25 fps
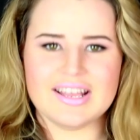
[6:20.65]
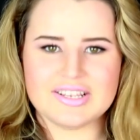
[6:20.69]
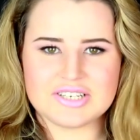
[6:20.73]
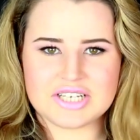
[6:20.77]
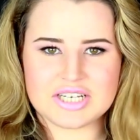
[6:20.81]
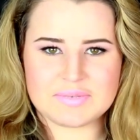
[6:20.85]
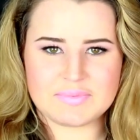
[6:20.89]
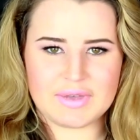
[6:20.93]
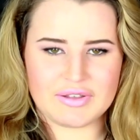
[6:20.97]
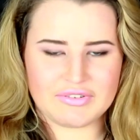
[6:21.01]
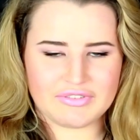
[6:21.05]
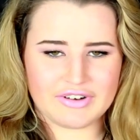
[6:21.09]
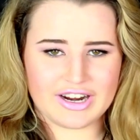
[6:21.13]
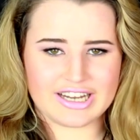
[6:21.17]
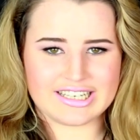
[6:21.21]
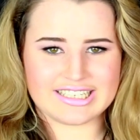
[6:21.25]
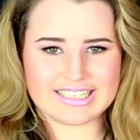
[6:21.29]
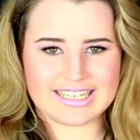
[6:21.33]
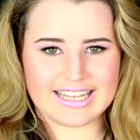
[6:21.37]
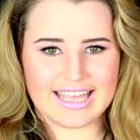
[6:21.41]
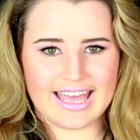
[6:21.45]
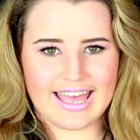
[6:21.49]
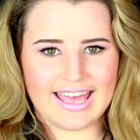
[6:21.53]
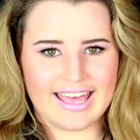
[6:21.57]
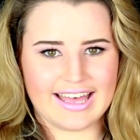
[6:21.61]
She's my friend
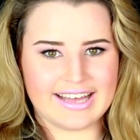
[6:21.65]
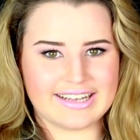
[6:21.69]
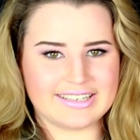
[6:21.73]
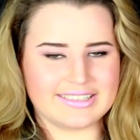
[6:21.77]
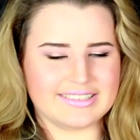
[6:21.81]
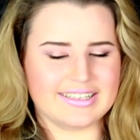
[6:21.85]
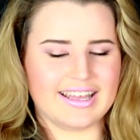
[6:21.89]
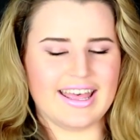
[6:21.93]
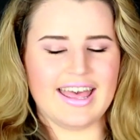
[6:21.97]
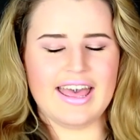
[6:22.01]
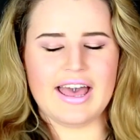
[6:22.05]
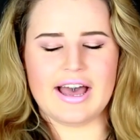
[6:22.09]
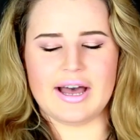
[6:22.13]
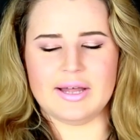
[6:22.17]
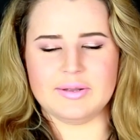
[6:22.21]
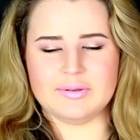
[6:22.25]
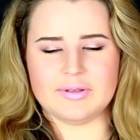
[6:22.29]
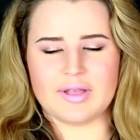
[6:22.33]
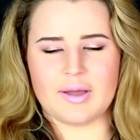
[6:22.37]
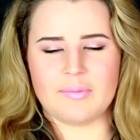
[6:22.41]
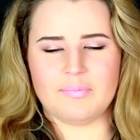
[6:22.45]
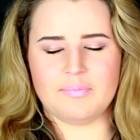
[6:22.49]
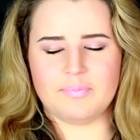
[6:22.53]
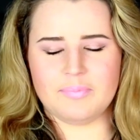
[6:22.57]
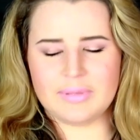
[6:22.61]
in KL.
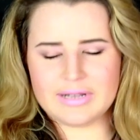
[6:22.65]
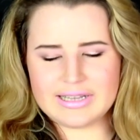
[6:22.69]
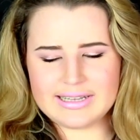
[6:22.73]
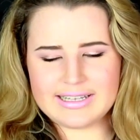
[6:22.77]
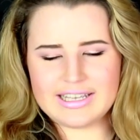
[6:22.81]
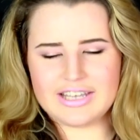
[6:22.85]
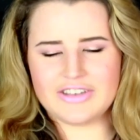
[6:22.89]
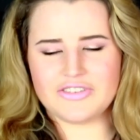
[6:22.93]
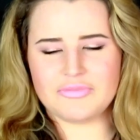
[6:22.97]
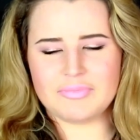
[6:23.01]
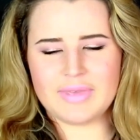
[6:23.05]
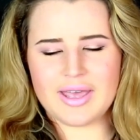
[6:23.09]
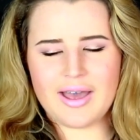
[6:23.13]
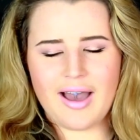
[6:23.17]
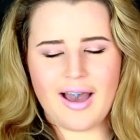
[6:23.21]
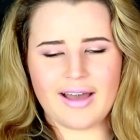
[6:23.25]
And believe me,